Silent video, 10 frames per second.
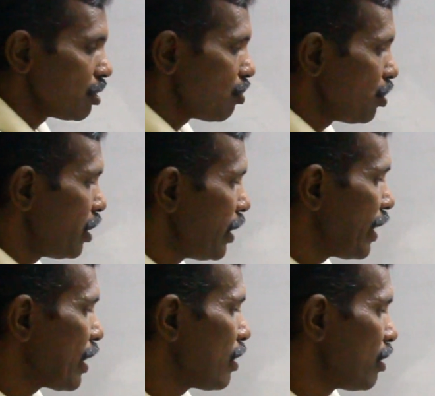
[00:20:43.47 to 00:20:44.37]
You didn't
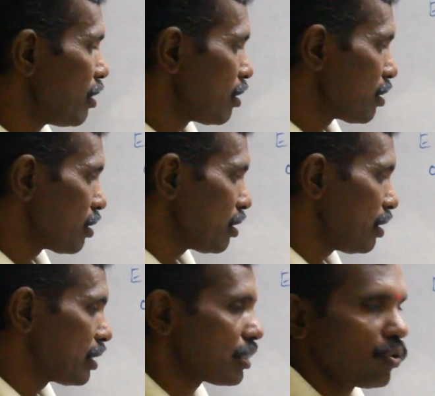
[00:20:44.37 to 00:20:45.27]
take in
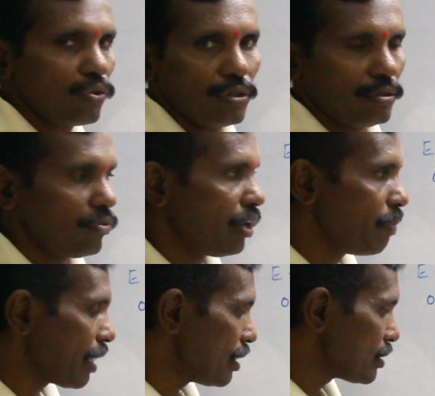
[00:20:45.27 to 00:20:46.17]
this count. Why?
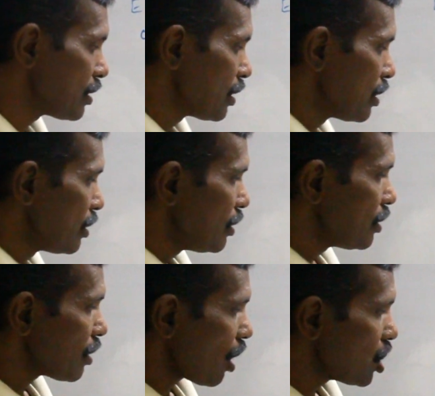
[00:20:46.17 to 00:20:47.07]
Because
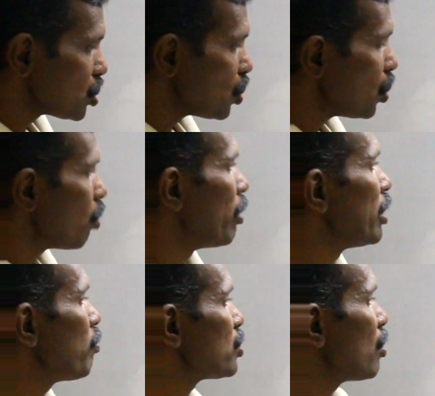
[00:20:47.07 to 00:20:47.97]
these are also
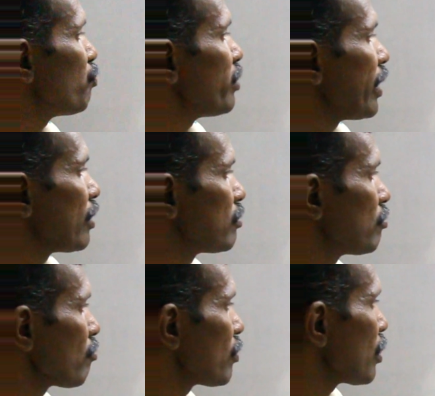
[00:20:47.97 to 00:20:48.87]
multiples of 3.
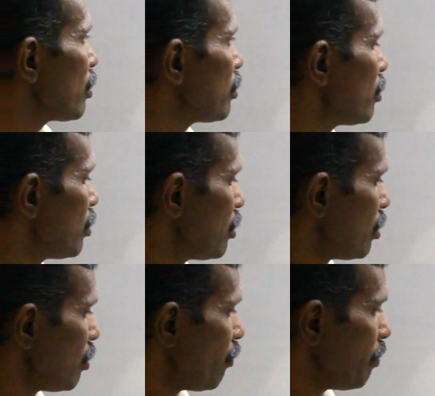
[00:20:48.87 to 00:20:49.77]

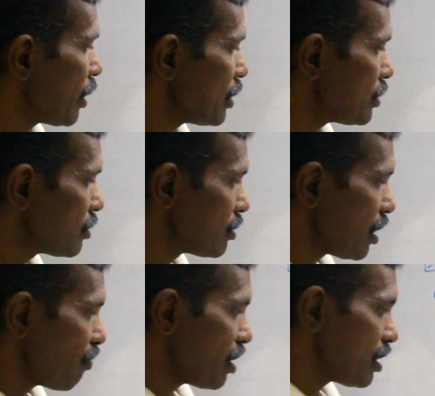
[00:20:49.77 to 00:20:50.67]
Why? Because
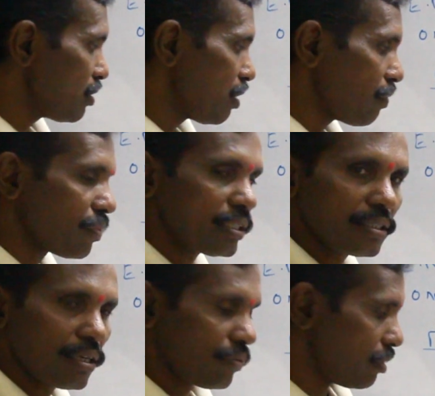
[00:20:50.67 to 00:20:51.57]
3 5 ja, 3 15 ja,
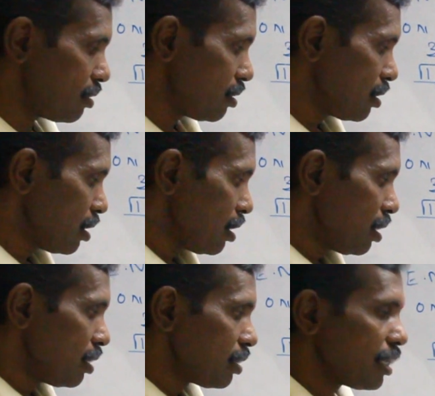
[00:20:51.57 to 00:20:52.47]

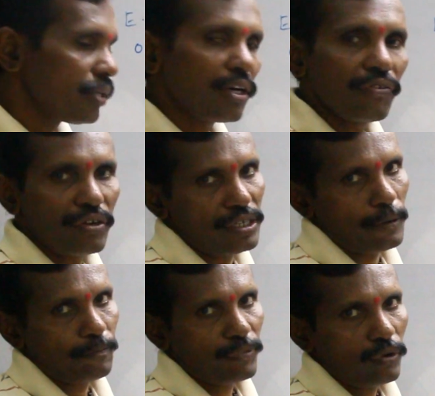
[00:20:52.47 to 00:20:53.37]
3 25 ja.
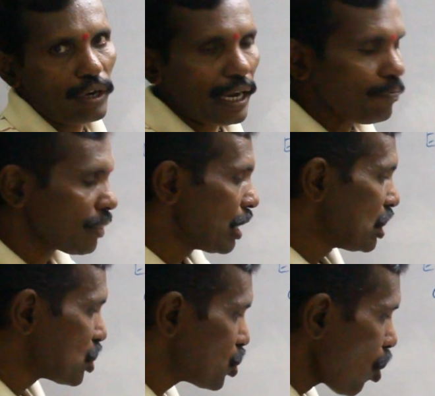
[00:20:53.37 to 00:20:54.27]
Okay?
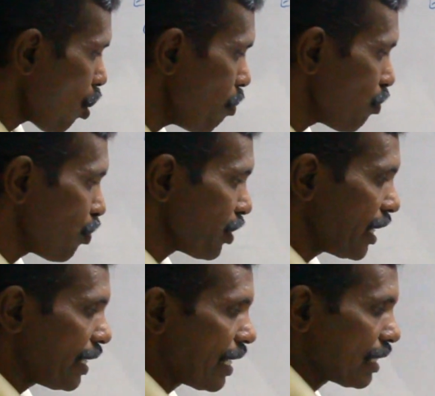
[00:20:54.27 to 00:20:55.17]
So we
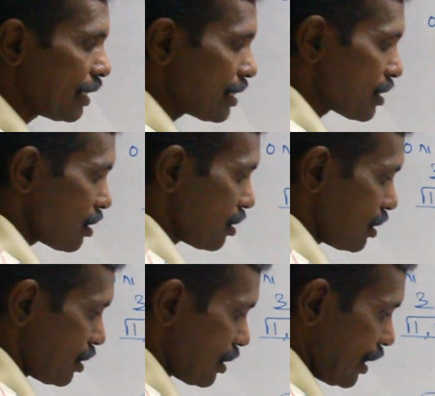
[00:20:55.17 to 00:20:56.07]
didn't take these
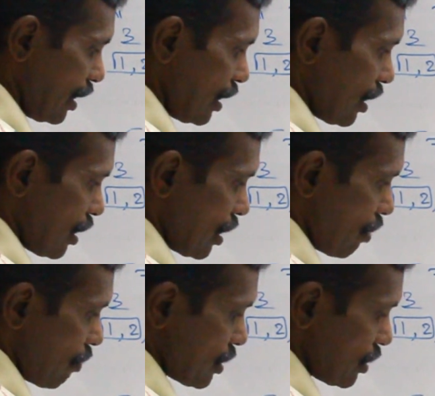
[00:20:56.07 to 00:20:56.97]
3
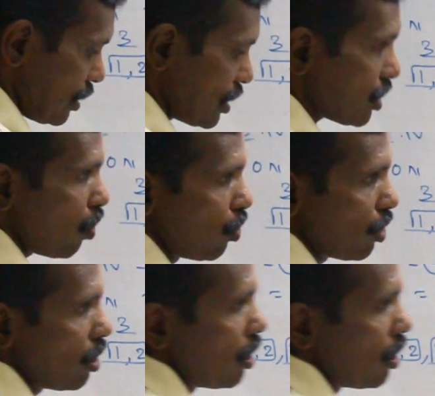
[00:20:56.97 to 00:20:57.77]
numbers in this count.